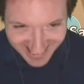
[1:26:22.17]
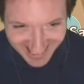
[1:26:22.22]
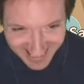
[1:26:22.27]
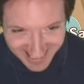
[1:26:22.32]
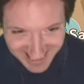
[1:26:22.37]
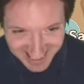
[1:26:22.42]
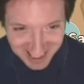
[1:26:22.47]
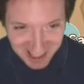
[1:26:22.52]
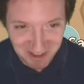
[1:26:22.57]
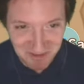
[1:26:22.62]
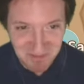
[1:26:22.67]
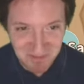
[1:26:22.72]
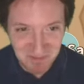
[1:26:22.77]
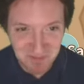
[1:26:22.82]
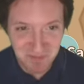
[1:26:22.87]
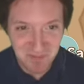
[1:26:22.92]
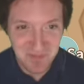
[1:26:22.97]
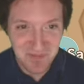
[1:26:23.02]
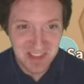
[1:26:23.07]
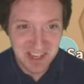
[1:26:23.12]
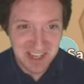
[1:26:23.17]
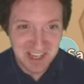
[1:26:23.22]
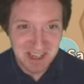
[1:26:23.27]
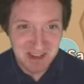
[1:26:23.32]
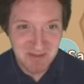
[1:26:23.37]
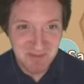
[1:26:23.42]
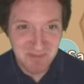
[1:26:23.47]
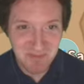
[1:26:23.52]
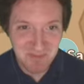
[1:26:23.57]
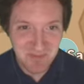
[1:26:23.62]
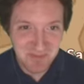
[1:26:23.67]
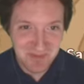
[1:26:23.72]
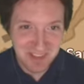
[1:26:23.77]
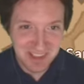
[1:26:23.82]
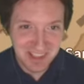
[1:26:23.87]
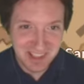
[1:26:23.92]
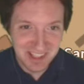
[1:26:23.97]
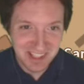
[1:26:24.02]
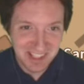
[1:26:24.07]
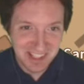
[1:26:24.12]
Look, I can
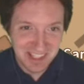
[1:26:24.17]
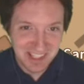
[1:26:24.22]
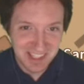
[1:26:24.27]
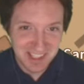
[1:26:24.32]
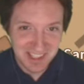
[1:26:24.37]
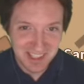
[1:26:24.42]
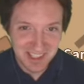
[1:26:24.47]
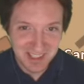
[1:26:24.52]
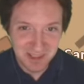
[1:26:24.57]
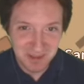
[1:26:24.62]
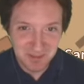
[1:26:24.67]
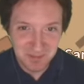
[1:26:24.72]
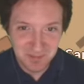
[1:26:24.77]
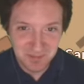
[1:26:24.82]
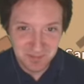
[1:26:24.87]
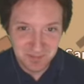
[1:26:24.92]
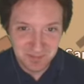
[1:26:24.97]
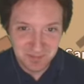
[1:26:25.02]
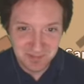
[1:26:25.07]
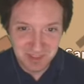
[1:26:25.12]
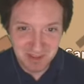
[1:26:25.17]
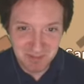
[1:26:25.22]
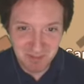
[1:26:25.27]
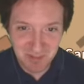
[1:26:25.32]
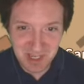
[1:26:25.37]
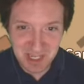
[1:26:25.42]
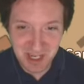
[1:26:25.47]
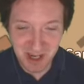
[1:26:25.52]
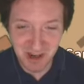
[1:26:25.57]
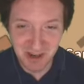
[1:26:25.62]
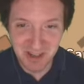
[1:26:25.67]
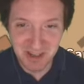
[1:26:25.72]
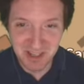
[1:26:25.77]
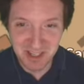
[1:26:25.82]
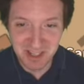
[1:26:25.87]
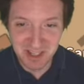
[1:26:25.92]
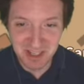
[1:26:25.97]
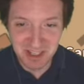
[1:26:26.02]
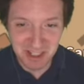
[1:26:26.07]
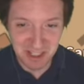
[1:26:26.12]
admit when I've been wrong. Okay?
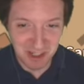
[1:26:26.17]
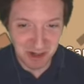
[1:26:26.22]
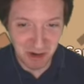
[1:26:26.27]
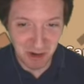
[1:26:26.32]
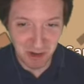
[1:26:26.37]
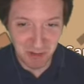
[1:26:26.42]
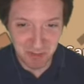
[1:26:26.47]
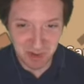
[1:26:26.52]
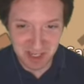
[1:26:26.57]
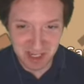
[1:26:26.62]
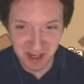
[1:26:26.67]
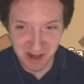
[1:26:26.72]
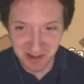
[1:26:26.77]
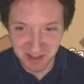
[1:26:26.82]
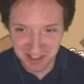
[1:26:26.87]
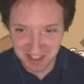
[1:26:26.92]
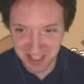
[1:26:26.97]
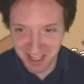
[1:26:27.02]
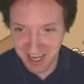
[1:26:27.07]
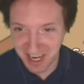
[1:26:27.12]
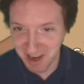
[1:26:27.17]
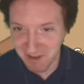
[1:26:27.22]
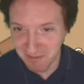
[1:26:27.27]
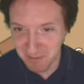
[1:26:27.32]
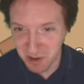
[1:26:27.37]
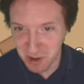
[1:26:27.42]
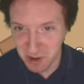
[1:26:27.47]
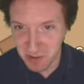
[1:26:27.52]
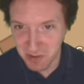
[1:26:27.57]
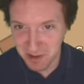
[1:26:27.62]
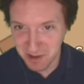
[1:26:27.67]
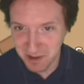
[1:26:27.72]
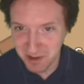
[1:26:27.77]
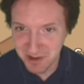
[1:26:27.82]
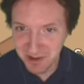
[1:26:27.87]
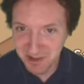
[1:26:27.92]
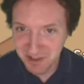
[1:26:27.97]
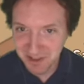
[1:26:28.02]
It's a cult because they have both?